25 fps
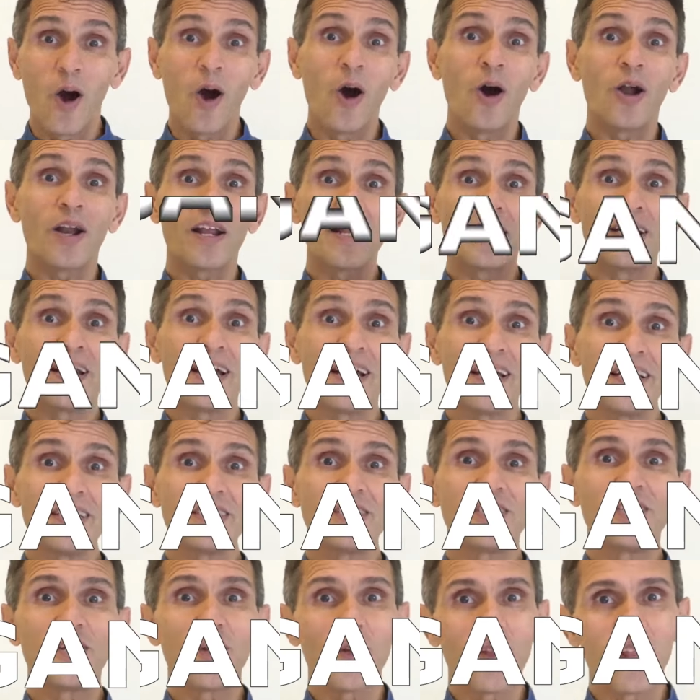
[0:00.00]

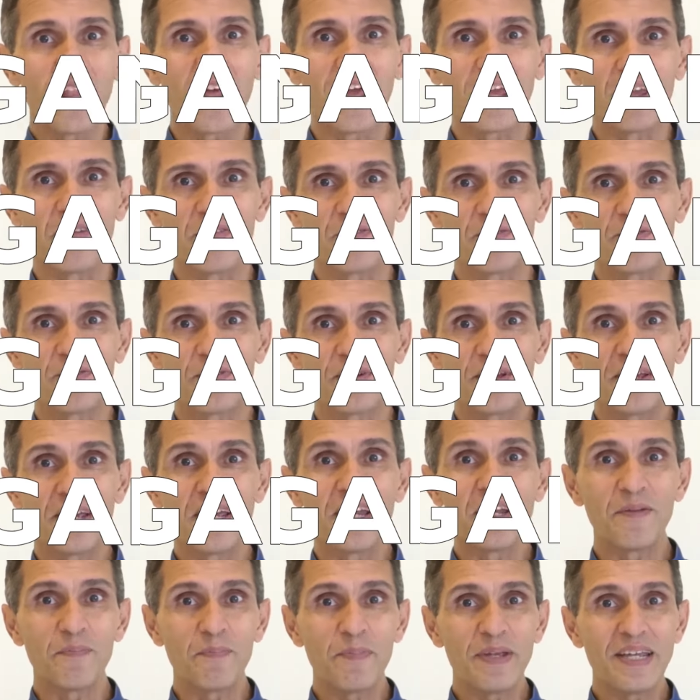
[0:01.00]
Organize your life.
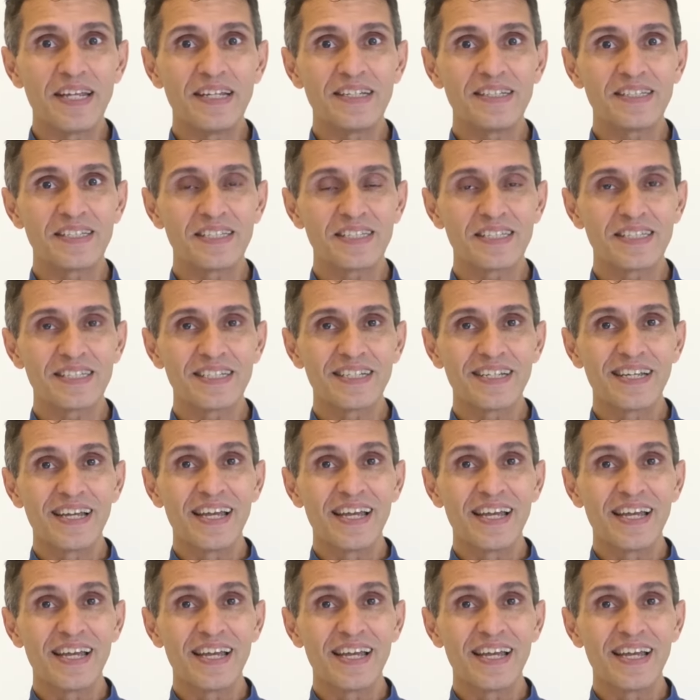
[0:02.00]
It means